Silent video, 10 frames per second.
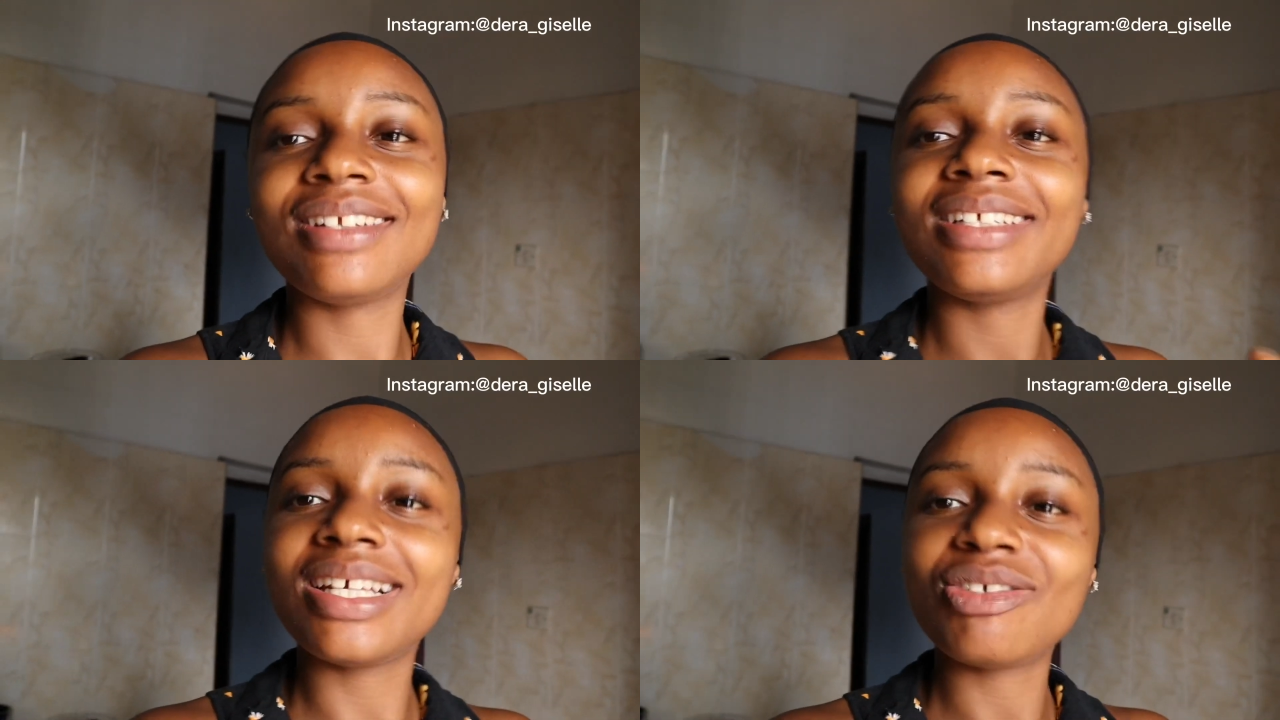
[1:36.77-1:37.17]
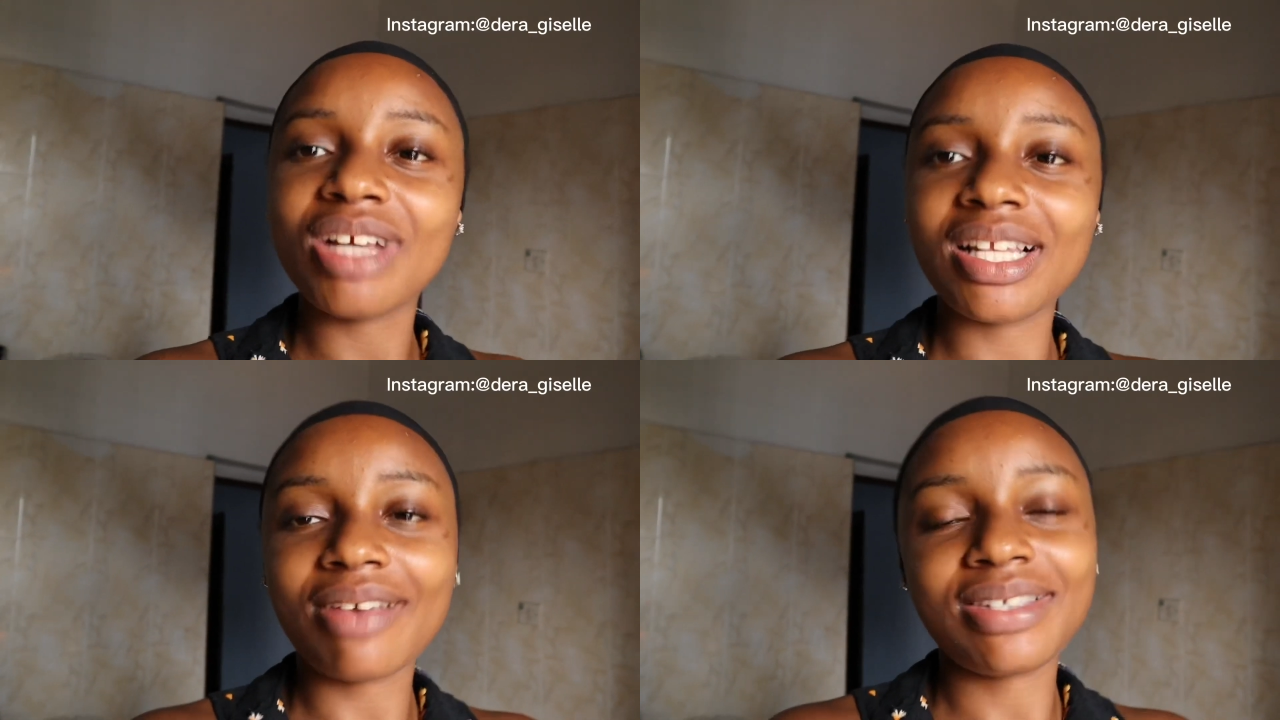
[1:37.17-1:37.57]
a
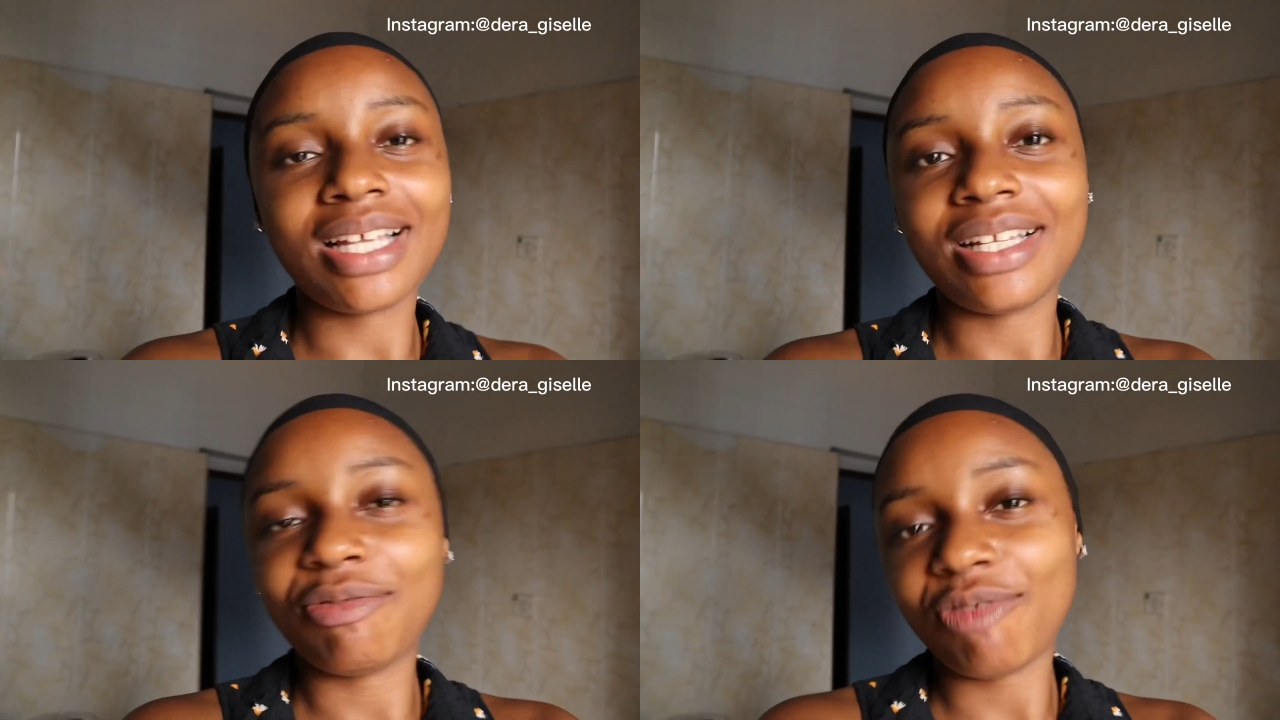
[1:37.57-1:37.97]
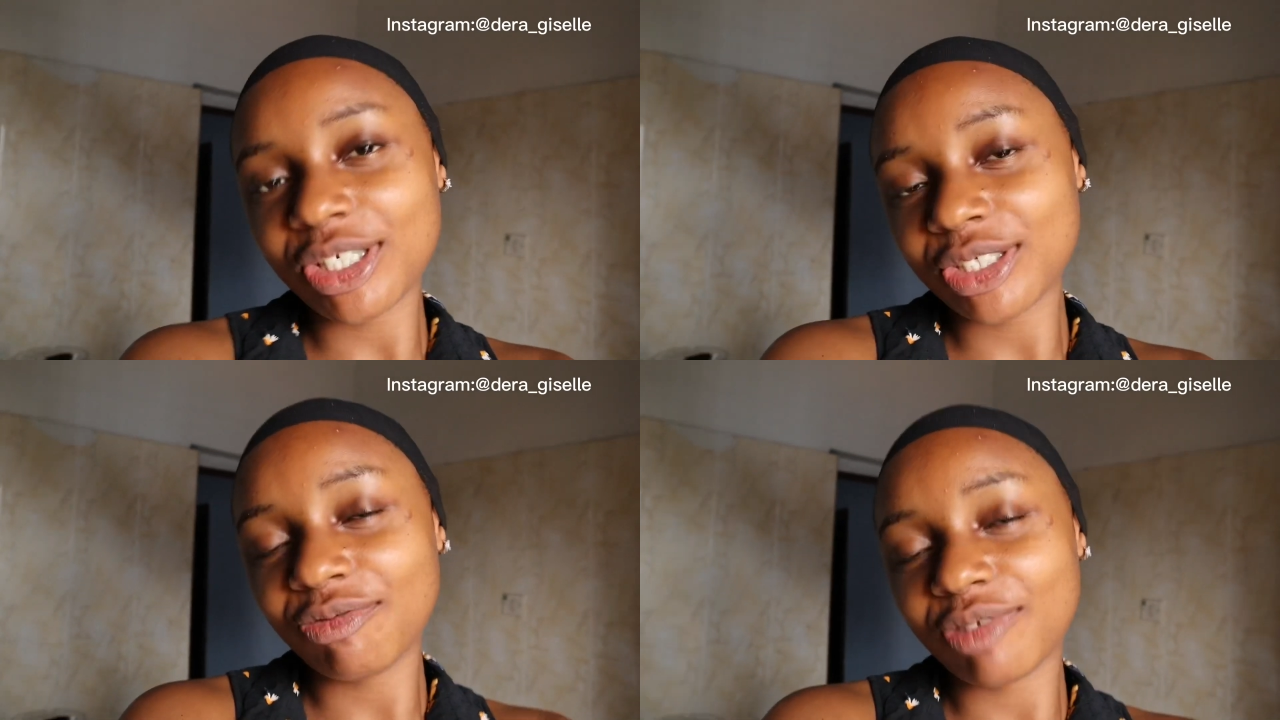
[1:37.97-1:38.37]
Nigerian lifestyle and
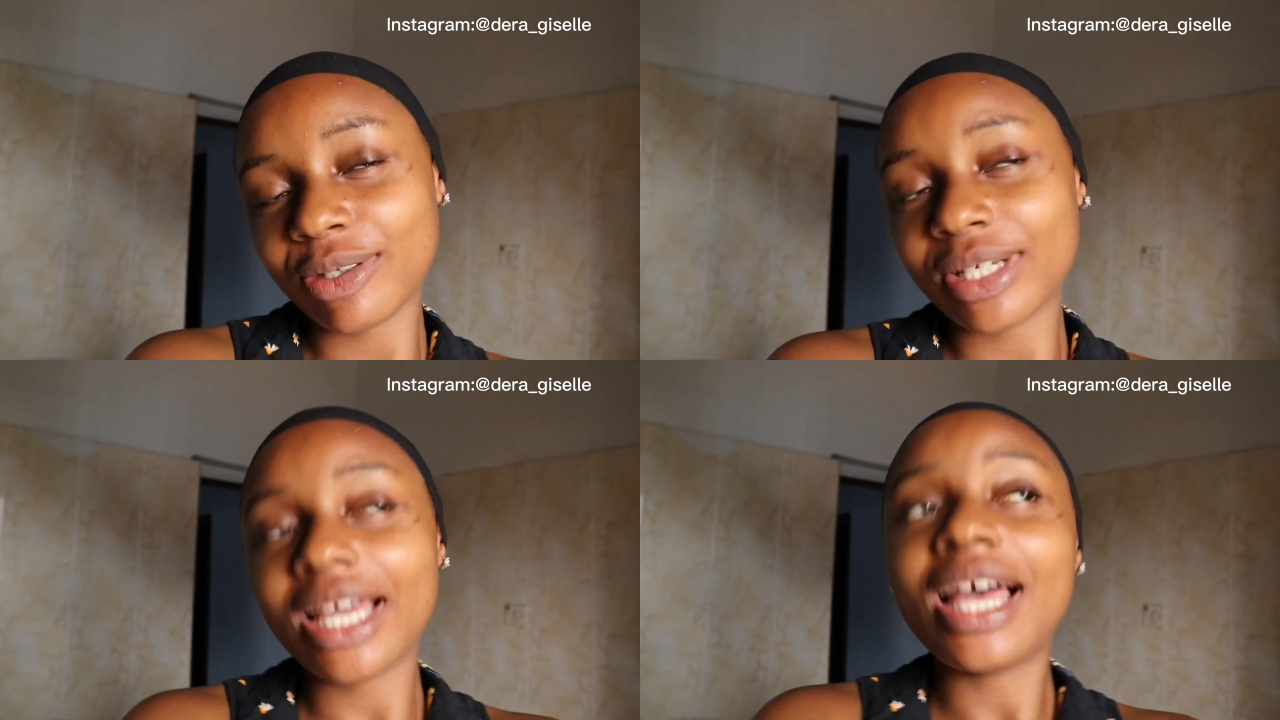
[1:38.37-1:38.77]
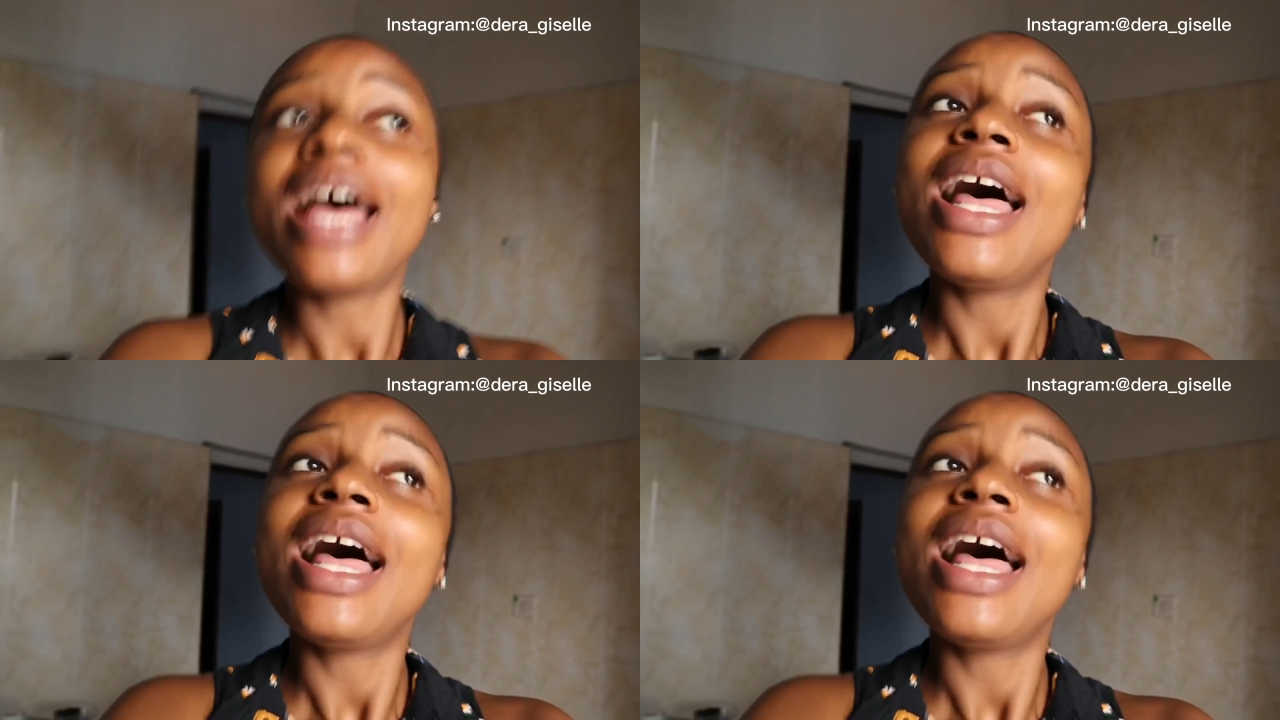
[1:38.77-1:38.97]
fashion vlogger